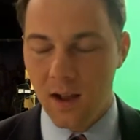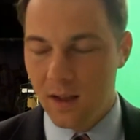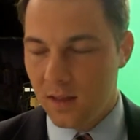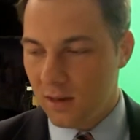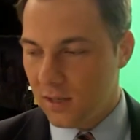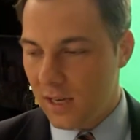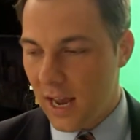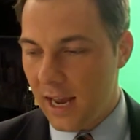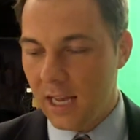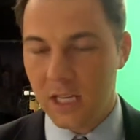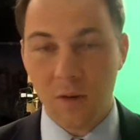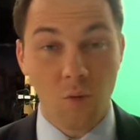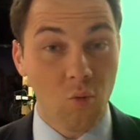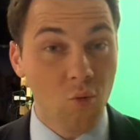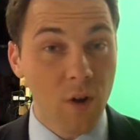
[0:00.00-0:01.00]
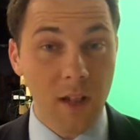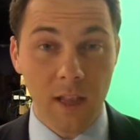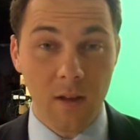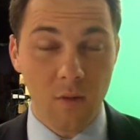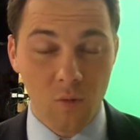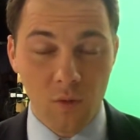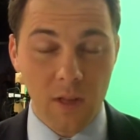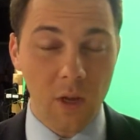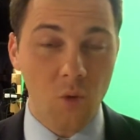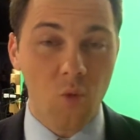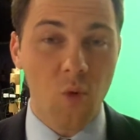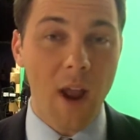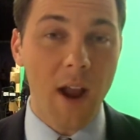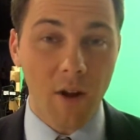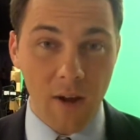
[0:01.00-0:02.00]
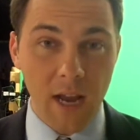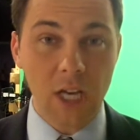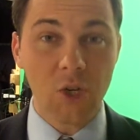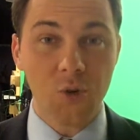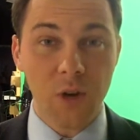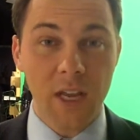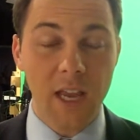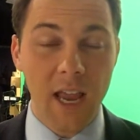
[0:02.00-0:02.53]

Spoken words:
they're saying it's a really, really rare injury.